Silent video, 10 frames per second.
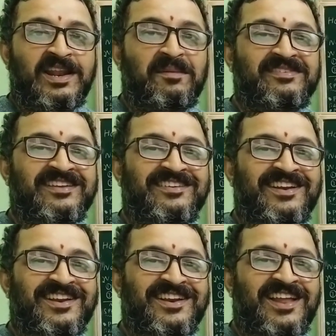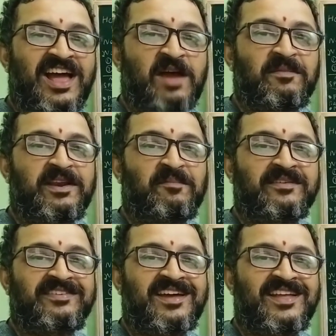Namaste children, I am Hari
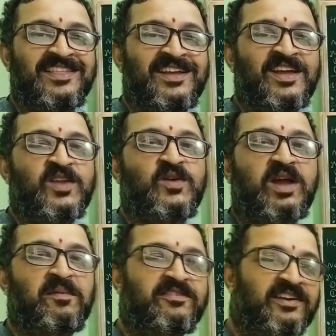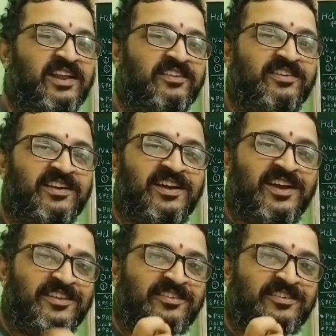Prasad, your chemistry teacher.